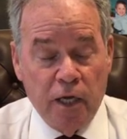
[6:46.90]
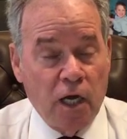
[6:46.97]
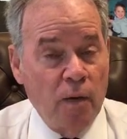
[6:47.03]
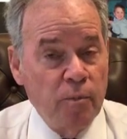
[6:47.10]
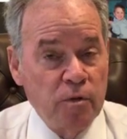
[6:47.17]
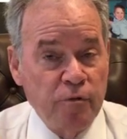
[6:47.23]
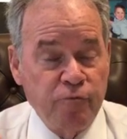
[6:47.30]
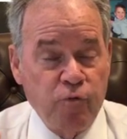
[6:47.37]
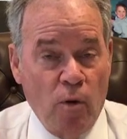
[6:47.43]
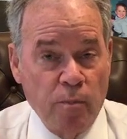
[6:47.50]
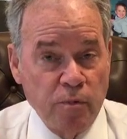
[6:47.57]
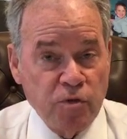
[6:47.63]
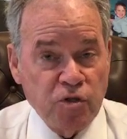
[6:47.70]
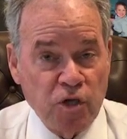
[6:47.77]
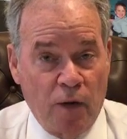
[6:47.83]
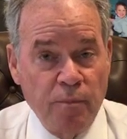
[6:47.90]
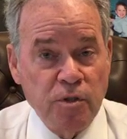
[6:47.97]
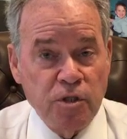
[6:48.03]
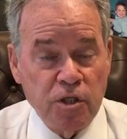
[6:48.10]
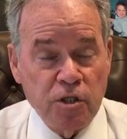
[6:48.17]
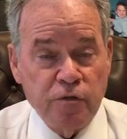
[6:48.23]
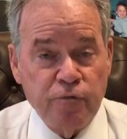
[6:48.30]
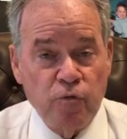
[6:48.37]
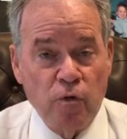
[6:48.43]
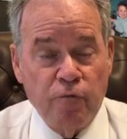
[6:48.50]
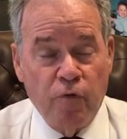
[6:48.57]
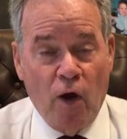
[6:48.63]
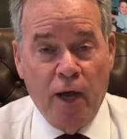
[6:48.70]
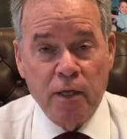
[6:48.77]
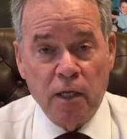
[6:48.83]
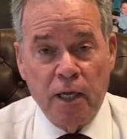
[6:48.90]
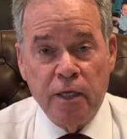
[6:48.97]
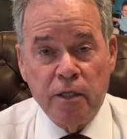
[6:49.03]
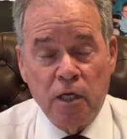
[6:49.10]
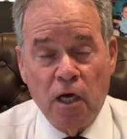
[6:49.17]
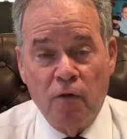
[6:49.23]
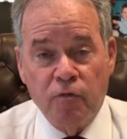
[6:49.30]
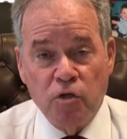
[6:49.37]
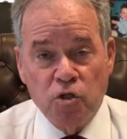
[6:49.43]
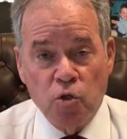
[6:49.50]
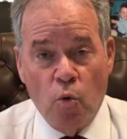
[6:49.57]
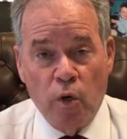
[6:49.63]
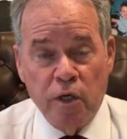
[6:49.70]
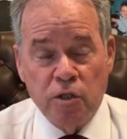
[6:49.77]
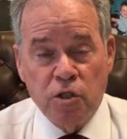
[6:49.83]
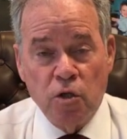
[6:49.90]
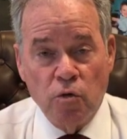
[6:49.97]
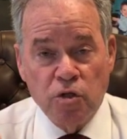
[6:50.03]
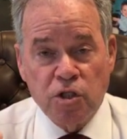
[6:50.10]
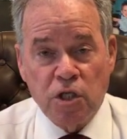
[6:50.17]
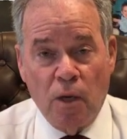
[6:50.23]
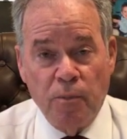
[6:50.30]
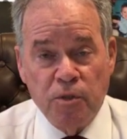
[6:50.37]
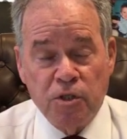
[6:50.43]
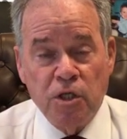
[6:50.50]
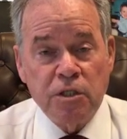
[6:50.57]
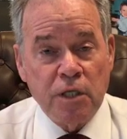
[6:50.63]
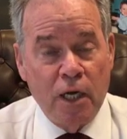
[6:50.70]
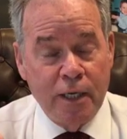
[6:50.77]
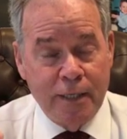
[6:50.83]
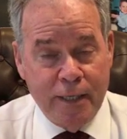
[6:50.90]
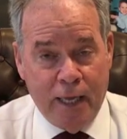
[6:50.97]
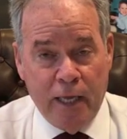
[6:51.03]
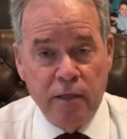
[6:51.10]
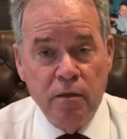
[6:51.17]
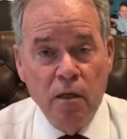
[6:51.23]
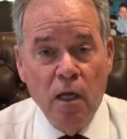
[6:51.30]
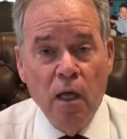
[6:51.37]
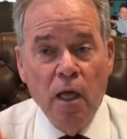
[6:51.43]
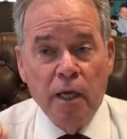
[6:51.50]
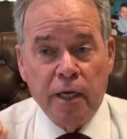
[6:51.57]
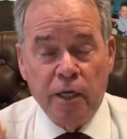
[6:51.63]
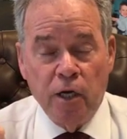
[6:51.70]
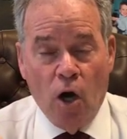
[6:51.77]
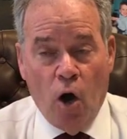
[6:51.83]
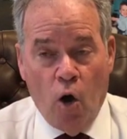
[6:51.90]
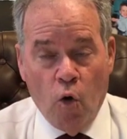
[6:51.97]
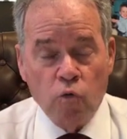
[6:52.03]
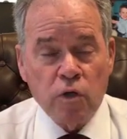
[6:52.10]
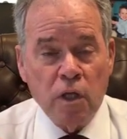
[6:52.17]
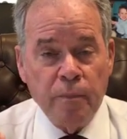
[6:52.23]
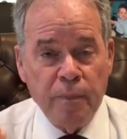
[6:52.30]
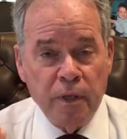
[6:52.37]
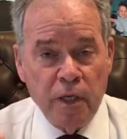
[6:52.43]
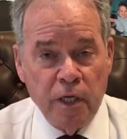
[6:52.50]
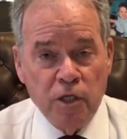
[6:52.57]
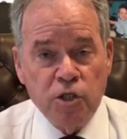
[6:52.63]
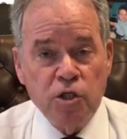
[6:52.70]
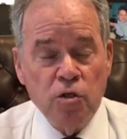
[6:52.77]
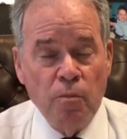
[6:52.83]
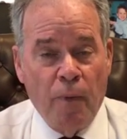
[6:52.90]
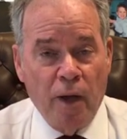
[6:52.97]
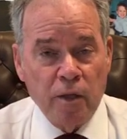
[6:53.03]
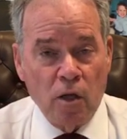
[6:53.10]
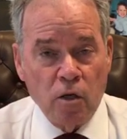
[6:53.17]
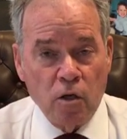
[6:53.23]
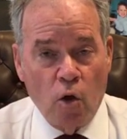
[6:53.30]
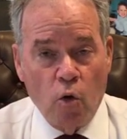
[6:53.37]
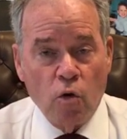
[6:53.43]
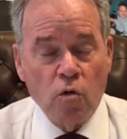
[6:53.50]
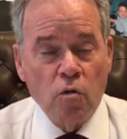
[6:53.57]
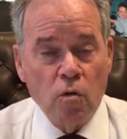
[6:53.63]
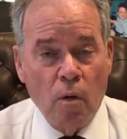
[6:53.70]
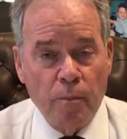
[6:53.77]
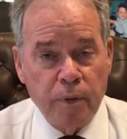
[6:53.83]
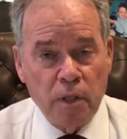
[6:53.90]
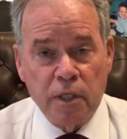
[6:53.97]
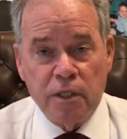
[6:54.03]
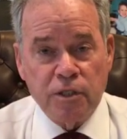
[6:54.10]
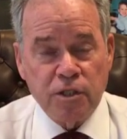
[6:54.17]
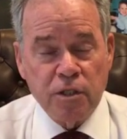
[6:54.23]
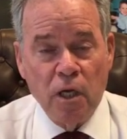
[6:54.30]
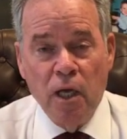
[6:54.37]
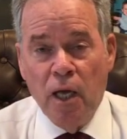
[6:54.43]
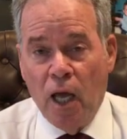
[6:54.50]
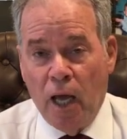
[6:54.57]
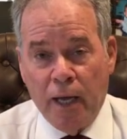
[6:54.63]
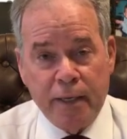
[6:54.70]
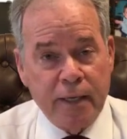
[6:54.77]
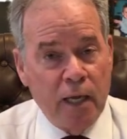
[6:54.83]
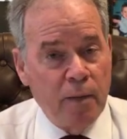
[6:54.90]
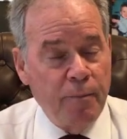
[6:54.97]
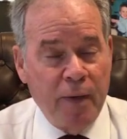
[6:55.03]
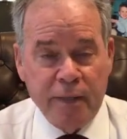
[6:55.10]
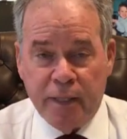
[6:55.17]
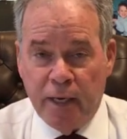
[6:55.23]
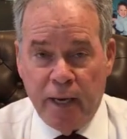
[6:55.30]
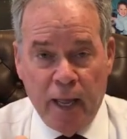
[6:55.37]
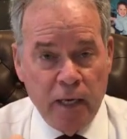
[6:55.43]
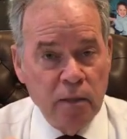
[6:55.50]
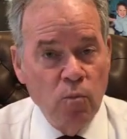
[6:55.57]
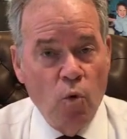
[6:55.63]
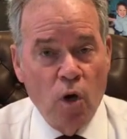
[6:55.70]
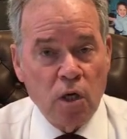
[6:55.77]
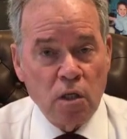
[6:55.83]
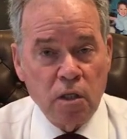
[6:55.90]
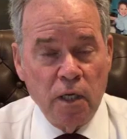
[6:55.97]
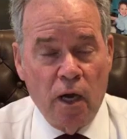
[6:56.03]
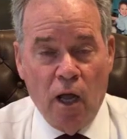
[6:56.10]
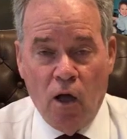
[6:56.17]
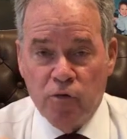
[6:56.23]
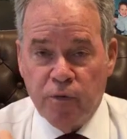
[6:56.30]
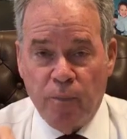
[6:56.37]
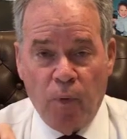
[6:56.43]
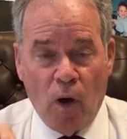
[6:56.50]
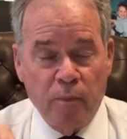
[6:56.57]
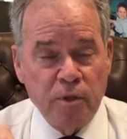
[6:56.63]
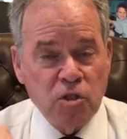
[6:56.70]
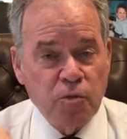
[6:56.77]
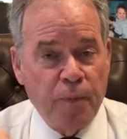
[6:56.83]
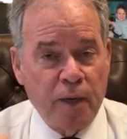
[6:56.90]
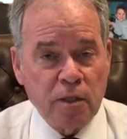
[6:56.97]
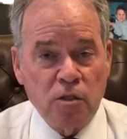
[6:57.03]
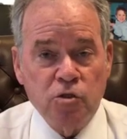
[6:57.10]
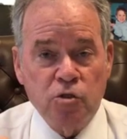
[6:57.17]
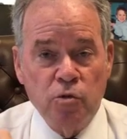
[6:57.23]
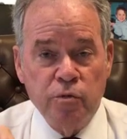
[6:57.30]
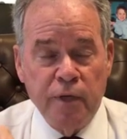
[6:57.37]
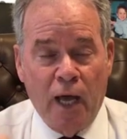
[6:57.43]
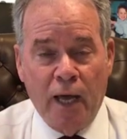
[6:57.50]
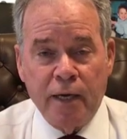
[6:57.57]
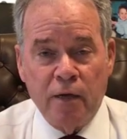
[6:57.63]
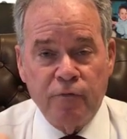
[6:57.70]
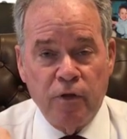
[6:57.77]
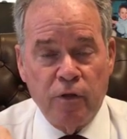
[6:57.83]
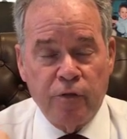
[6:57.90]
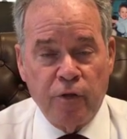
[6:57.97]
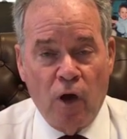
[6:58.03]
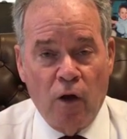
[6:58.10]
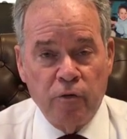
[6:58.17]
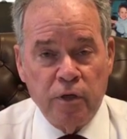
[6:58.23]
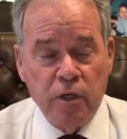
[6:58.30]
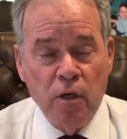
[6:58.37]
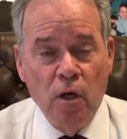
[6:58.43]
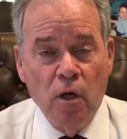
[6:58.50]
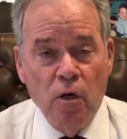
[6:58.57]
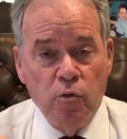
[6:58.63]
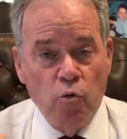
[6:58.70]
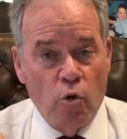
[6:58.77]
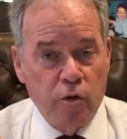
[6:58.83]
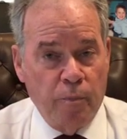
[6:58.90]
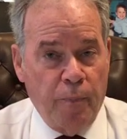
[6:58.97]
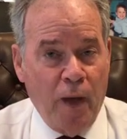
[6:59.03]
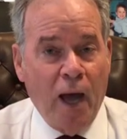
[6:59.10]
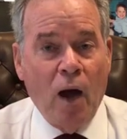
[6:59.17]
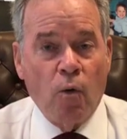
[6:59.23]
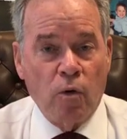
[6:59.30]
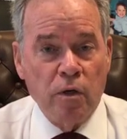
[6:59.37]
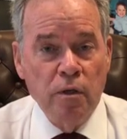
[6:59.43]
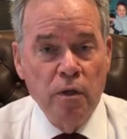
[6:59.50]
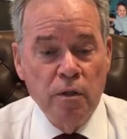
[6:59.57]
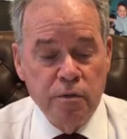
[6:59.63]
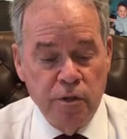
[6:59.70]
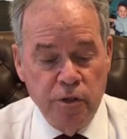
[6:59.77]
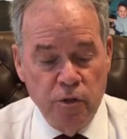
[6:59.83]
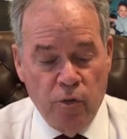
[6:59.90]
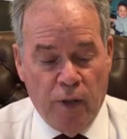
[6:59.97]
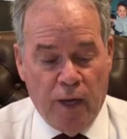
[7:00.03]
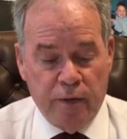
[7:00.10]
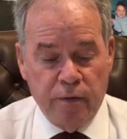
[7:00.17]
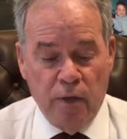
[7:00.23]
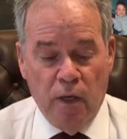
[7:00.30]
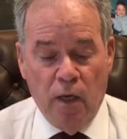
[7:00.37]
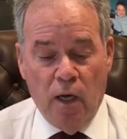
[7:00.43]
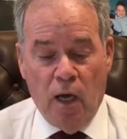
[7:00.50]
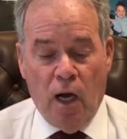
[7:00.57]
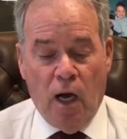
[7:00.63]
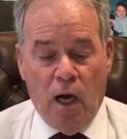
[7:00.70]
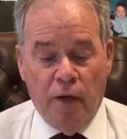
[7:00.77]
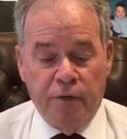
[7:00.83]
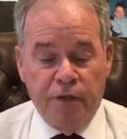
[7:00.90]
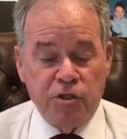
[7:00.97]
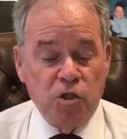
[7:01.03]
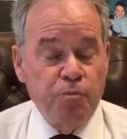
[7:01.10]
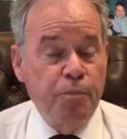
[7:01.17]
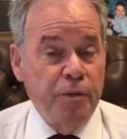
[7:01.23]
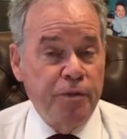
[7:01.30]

come in the form of summonses for violating the governor's orders. Those summonses, again, can only be issued by the local police. I can't make that any more clear. Health department inspectors do not have the authority nor the power to do that. This has